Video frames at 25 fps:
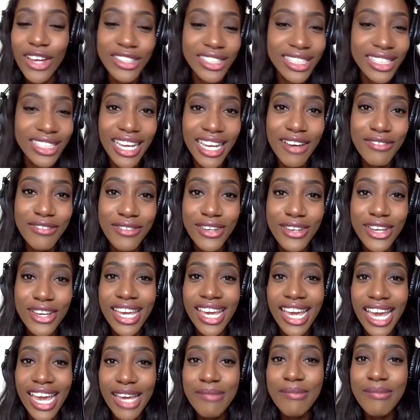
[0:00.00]
was an F.
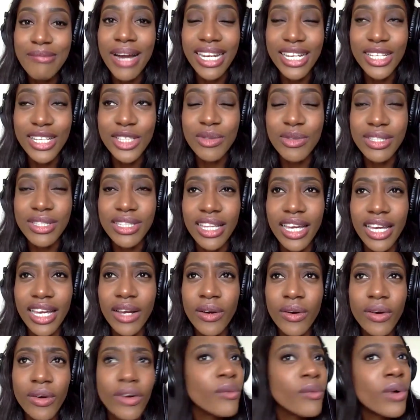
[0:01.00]
A minus was like
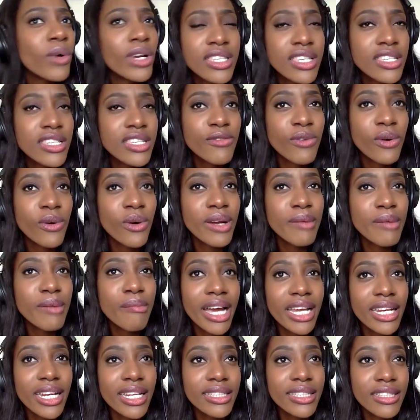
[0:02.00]
what's this foreign
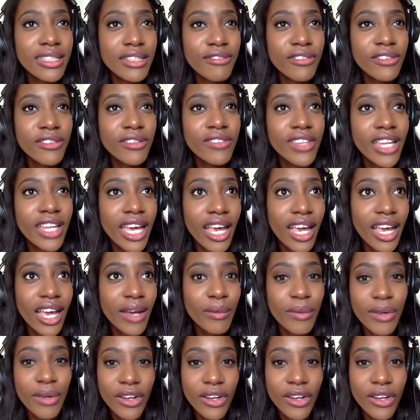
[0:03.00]
minus in front of the A? you